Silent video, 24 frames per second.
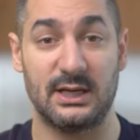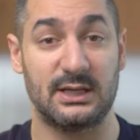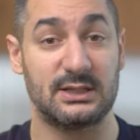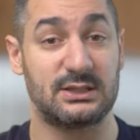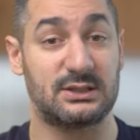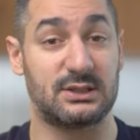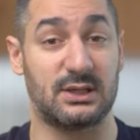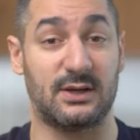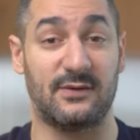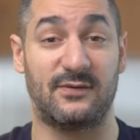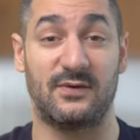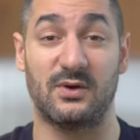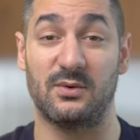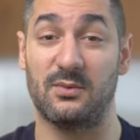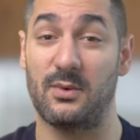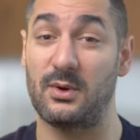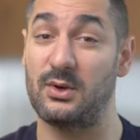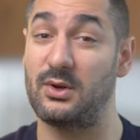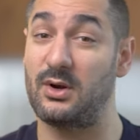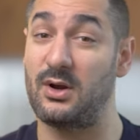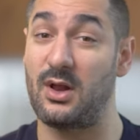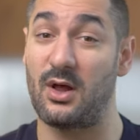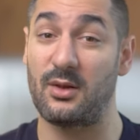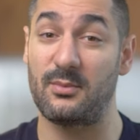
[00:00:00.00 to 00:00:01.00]
So if you
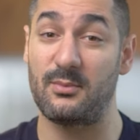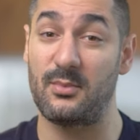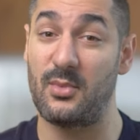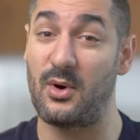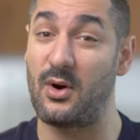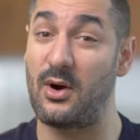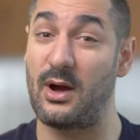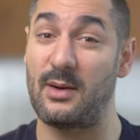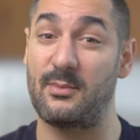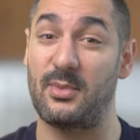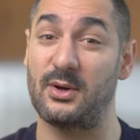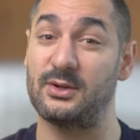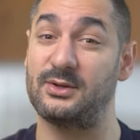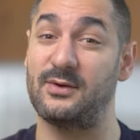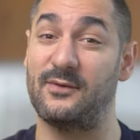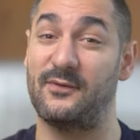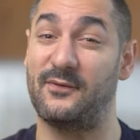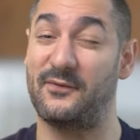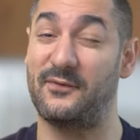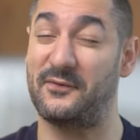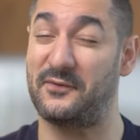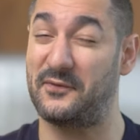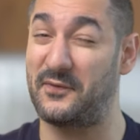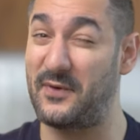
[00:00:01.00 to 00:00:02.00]
want to learn more about the
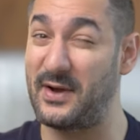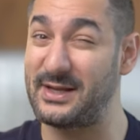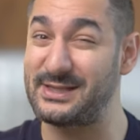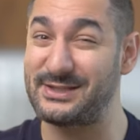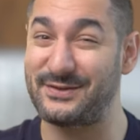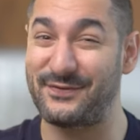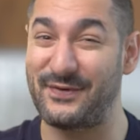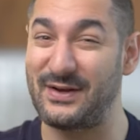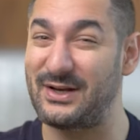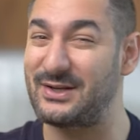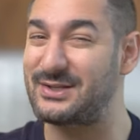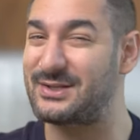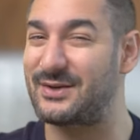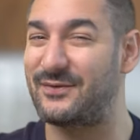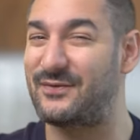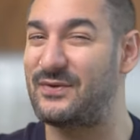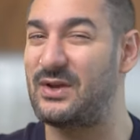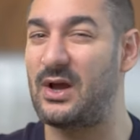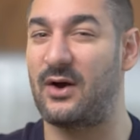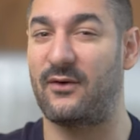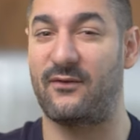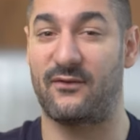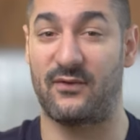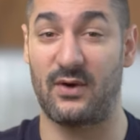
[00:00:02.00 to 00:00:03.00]
French philosophy
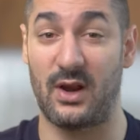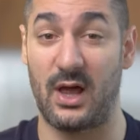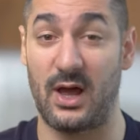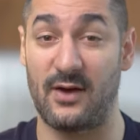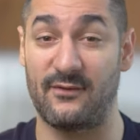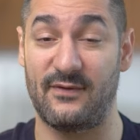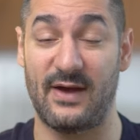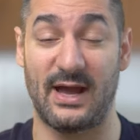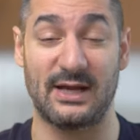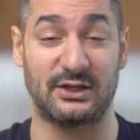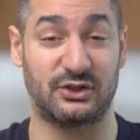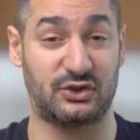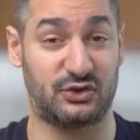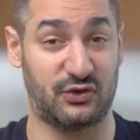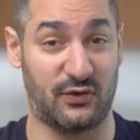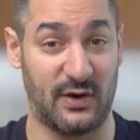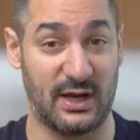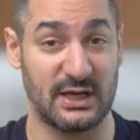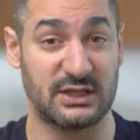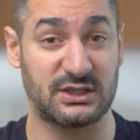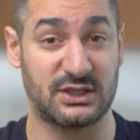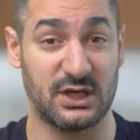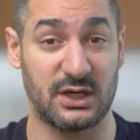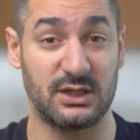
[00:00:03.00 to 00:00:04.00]
of love
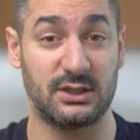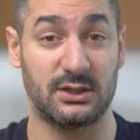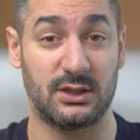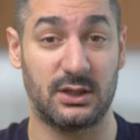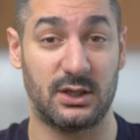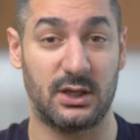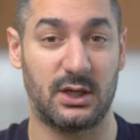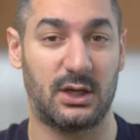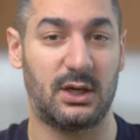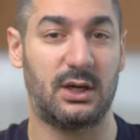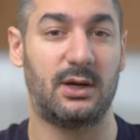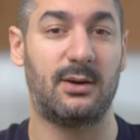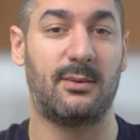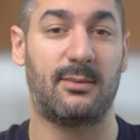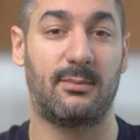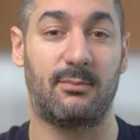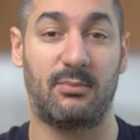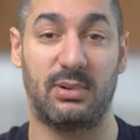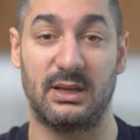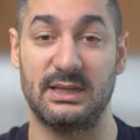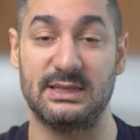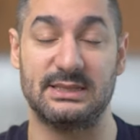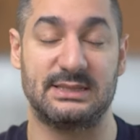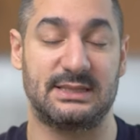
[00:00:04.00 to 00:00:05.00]
attraction,
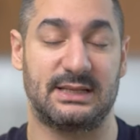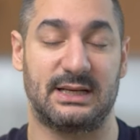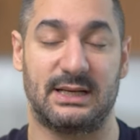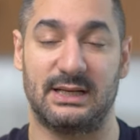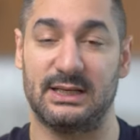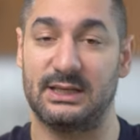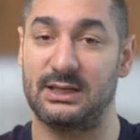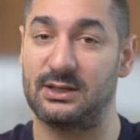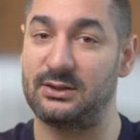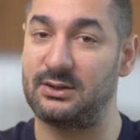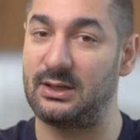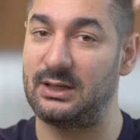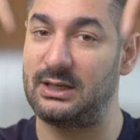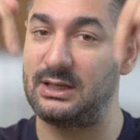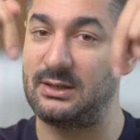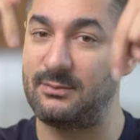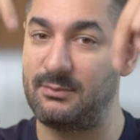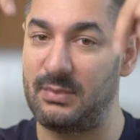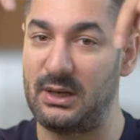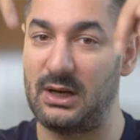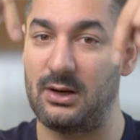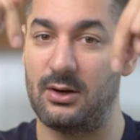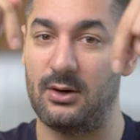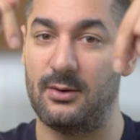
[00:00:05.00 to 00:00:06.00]
please click in the link
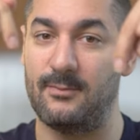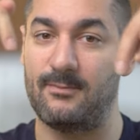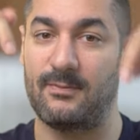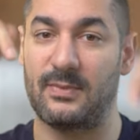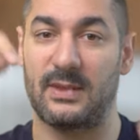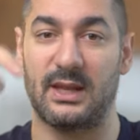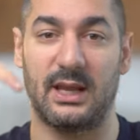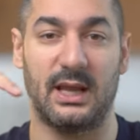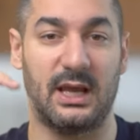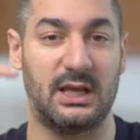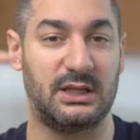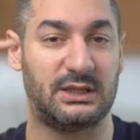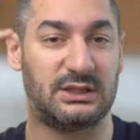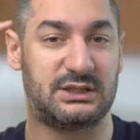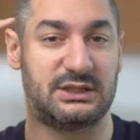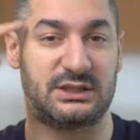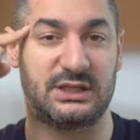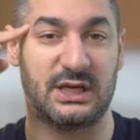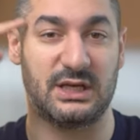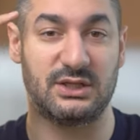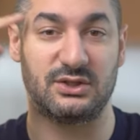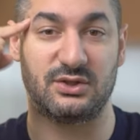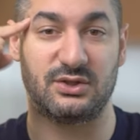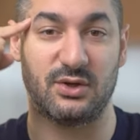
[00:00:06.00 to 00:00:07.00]
below and
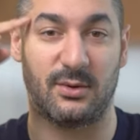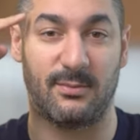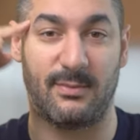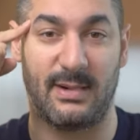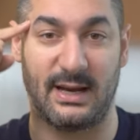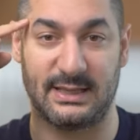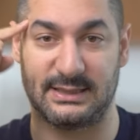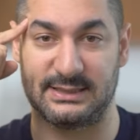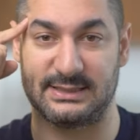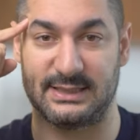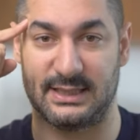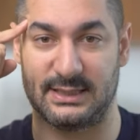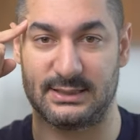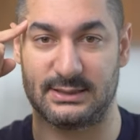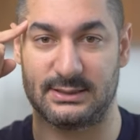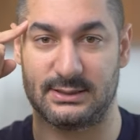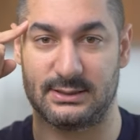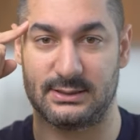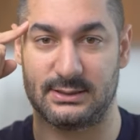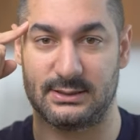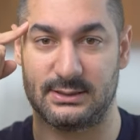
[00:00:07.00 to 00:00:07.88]
change your mindset.